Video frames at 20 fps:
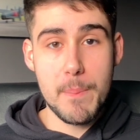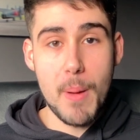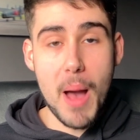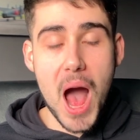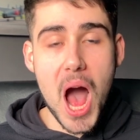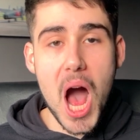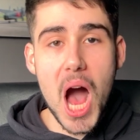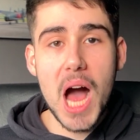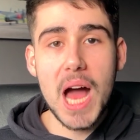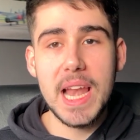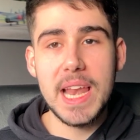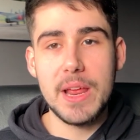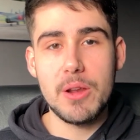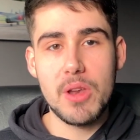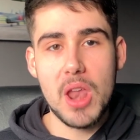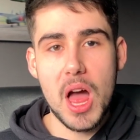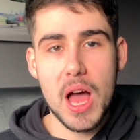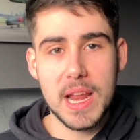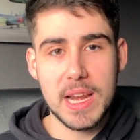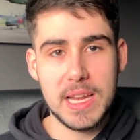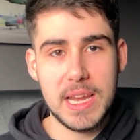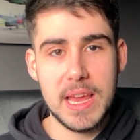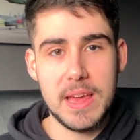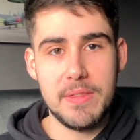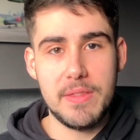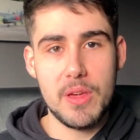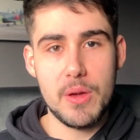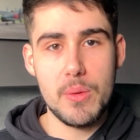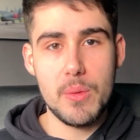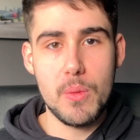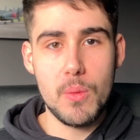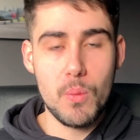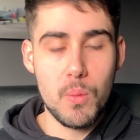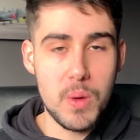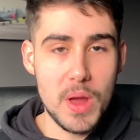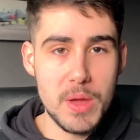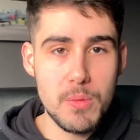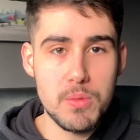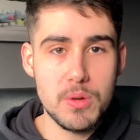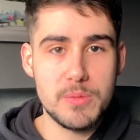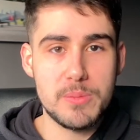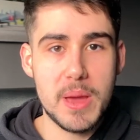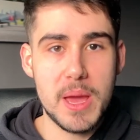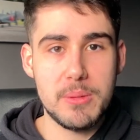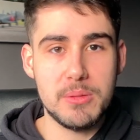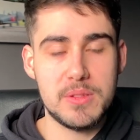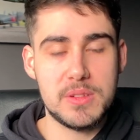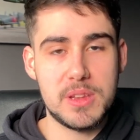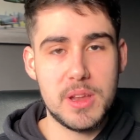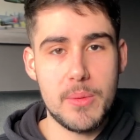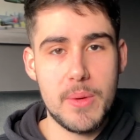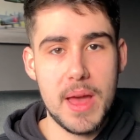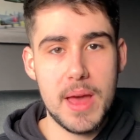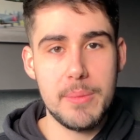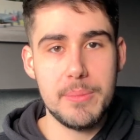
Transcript: highly unlikely that we would be able to do it.